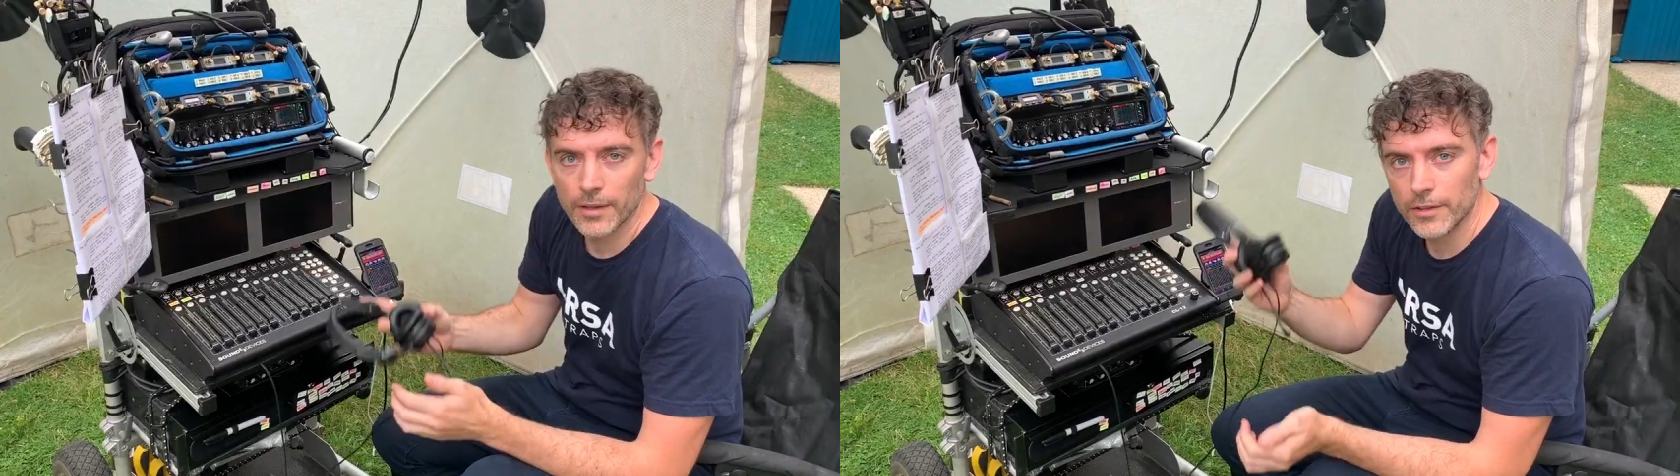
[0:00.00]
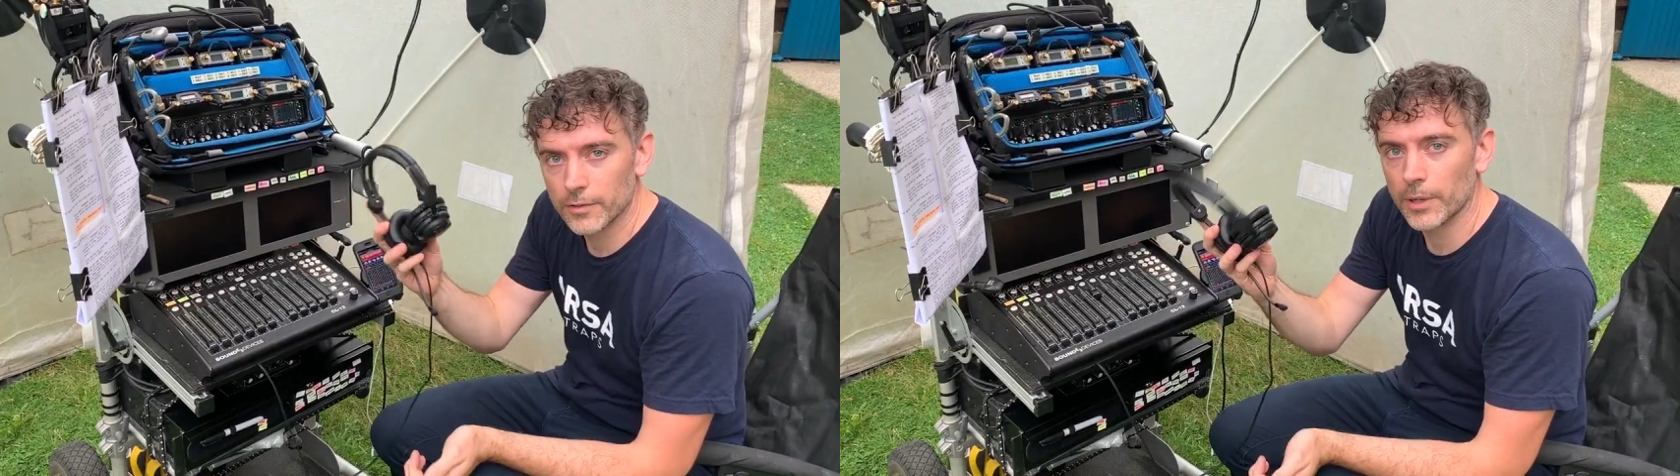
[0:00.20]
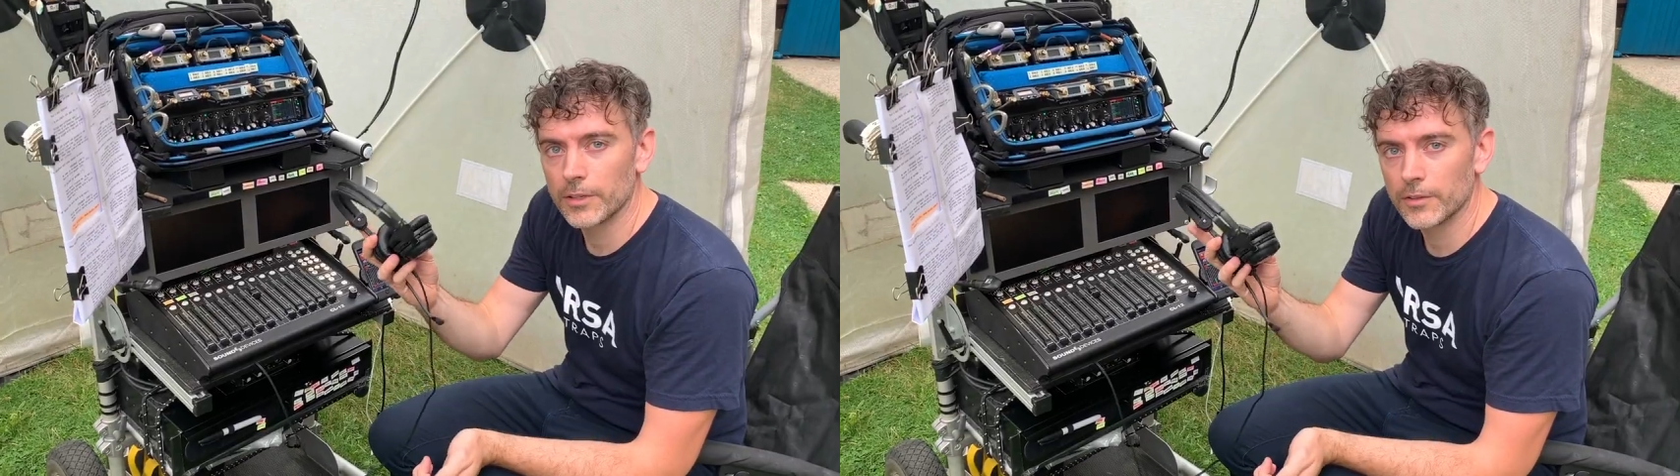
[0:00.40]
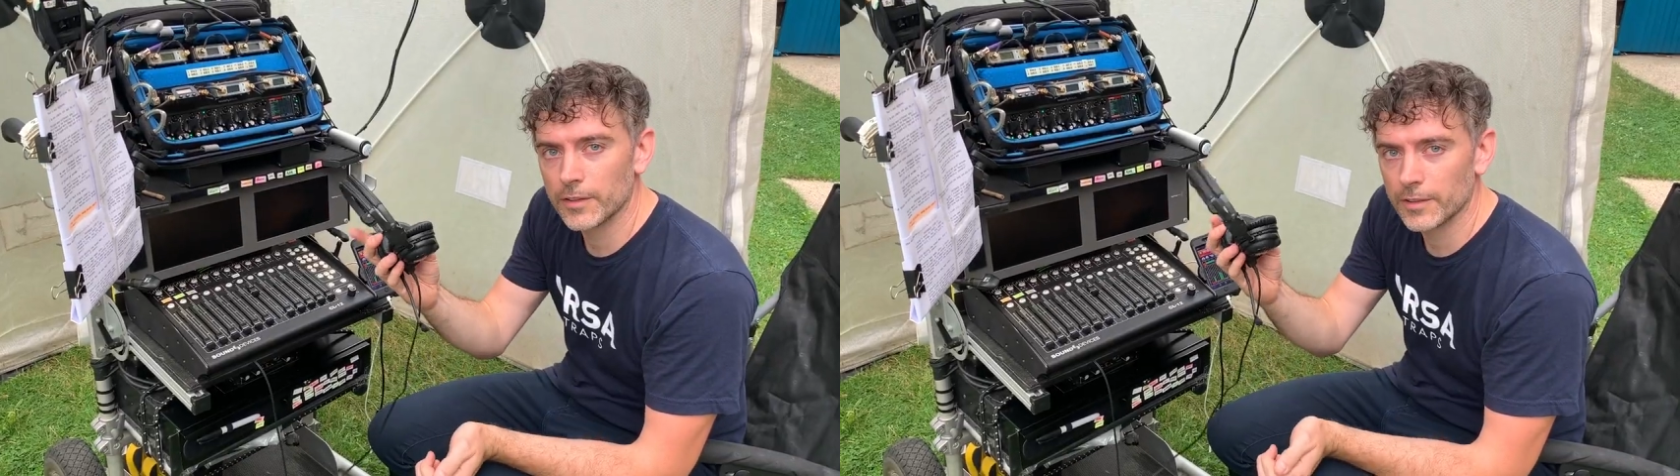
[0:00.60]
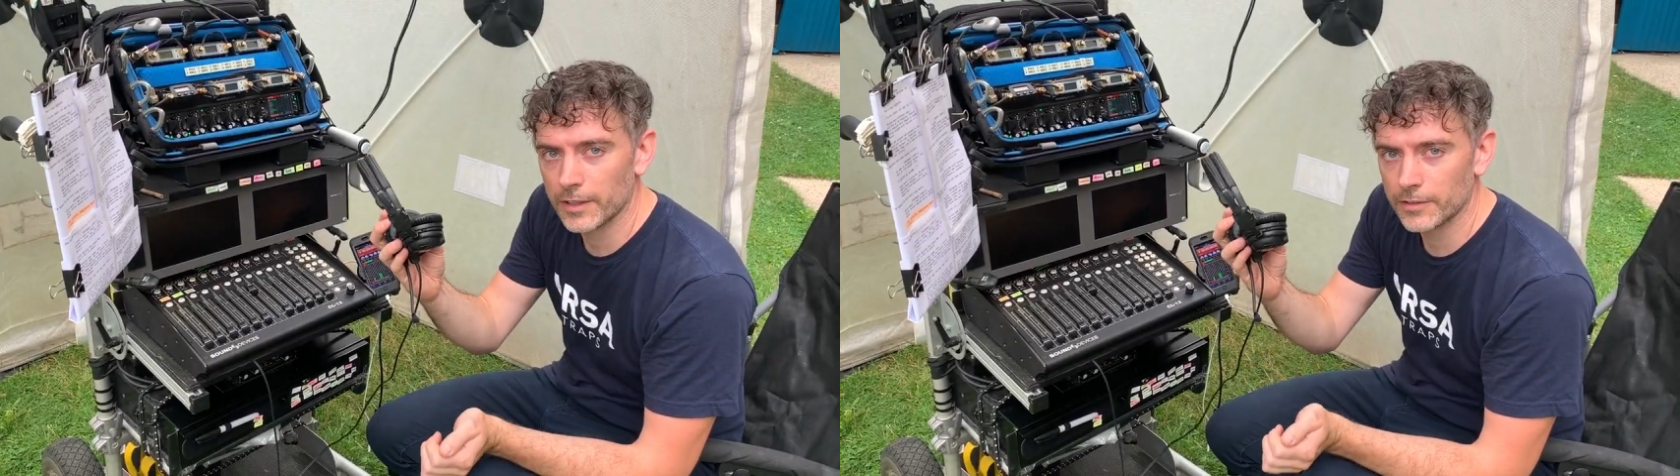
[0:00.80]
So I use
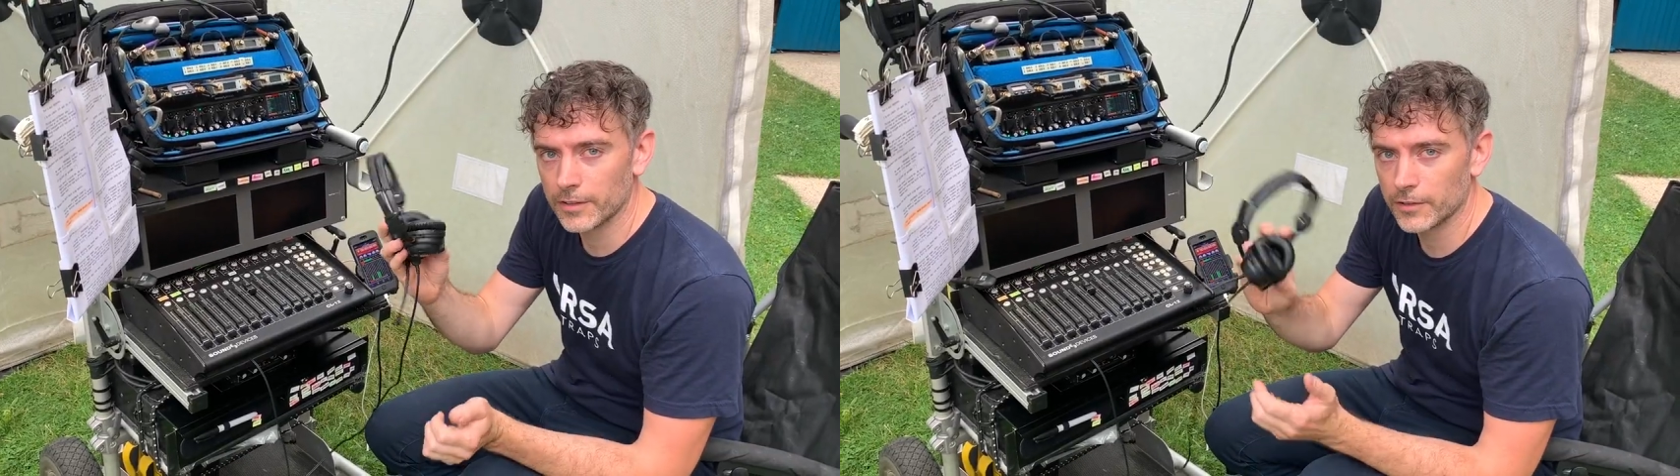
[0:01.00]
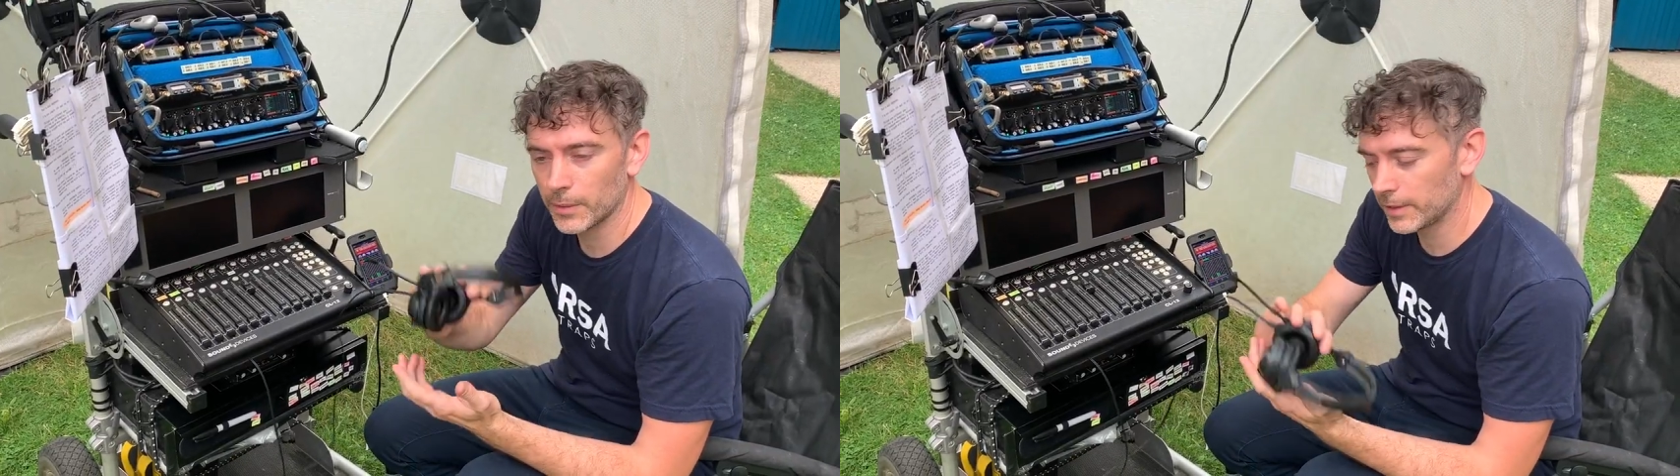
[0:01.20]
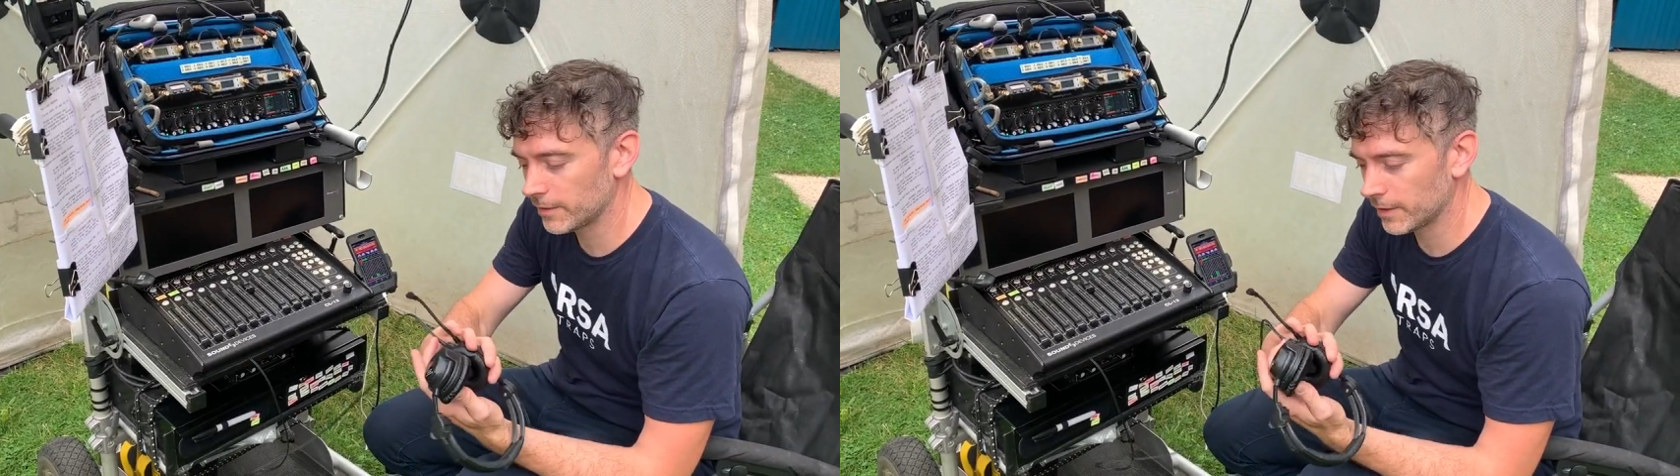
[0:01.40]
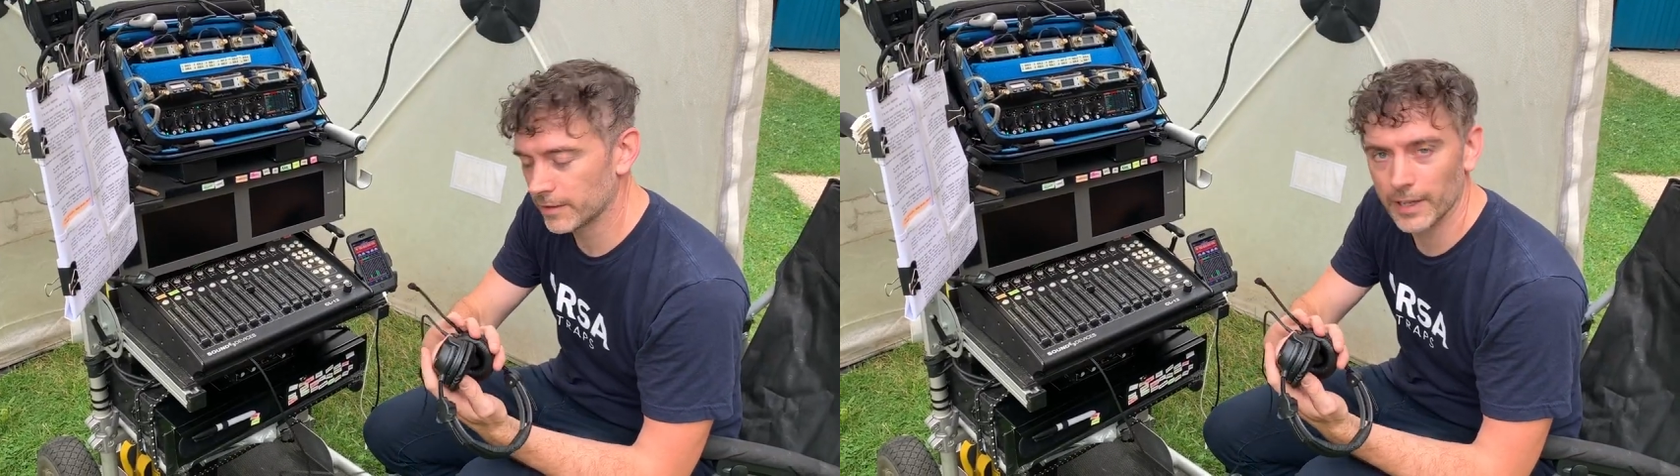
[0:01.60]
these HD26